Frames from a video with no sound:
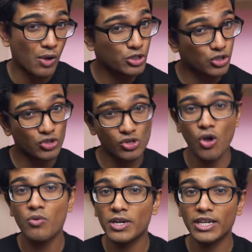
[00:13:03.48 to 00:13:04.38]
There was just
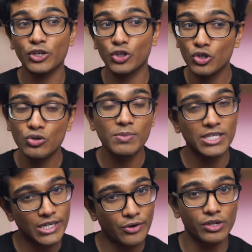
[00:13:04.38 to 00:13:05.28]
so many new
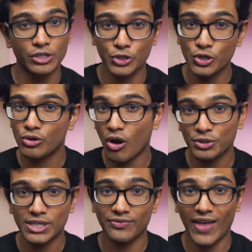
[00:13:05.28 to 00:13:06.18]
material and new
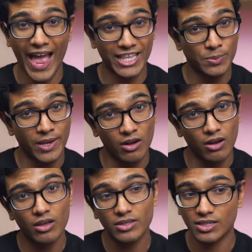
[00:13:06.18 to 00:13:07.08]
content that had to be
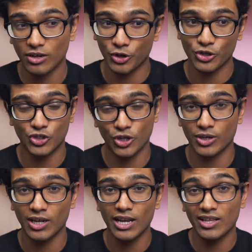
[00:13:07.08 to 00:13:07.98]
learnt and
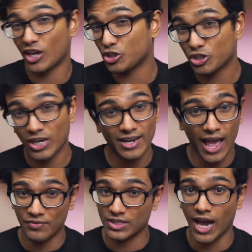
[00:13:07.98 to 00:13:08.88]
understood that I just didn't
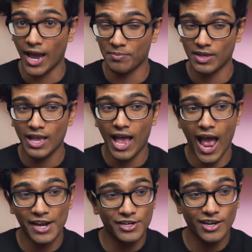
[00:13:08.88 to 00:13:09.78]
have the time.
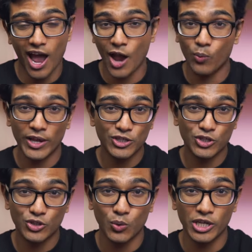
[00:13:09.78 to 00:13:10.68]
And I went
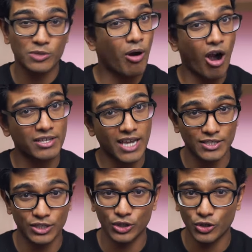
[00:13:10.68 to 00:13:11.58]
towards
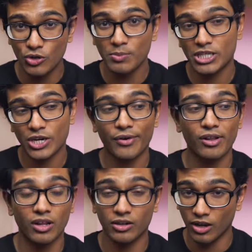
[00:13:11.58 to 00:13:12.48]
prioritizing the new
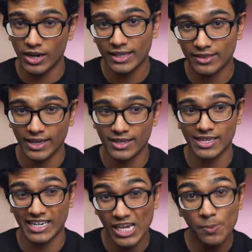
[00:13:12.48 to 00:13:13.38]
material and learning things
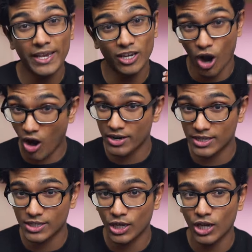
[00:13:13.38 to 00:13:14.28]
and keeping
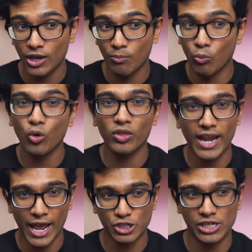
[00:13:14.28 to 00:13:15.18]
current more than
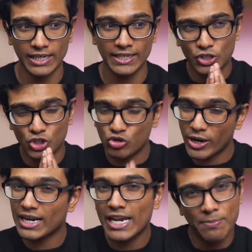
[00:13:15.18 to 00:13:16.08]
actually
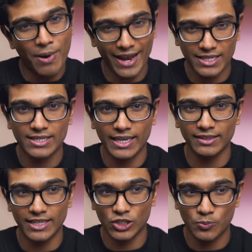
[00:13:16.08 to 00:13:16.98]
strictly
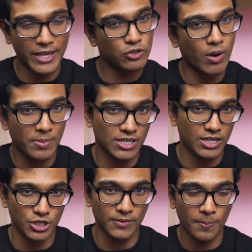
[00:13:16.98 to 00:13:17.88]
practicing this spaced
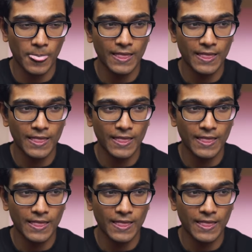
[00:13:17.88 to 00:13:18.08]
repetition.